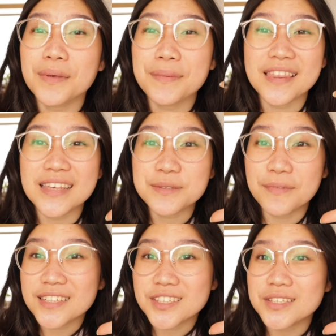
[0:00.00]
Maybe this
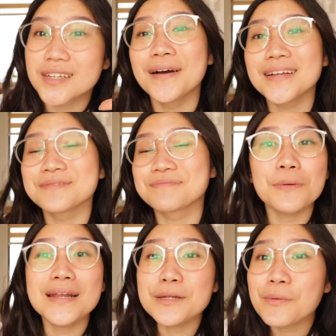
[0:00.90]
much. But
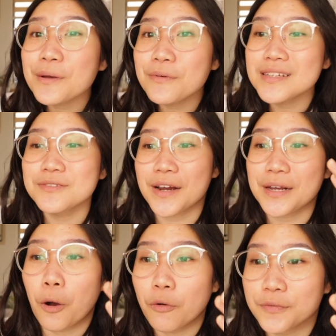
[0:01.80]
2021 is
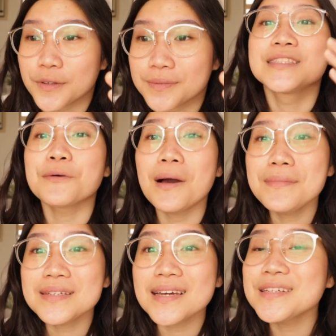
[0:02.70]
very hopeful. So I'm
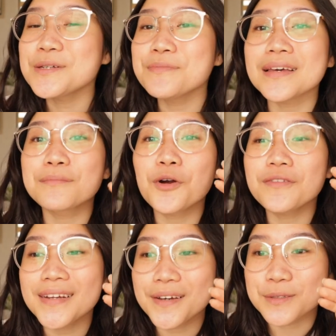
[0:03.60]
excited to make more
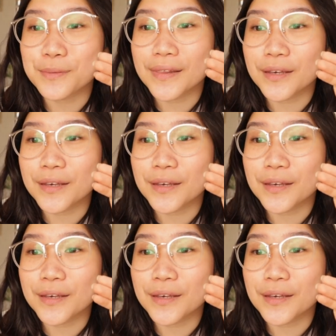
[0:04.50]
videos with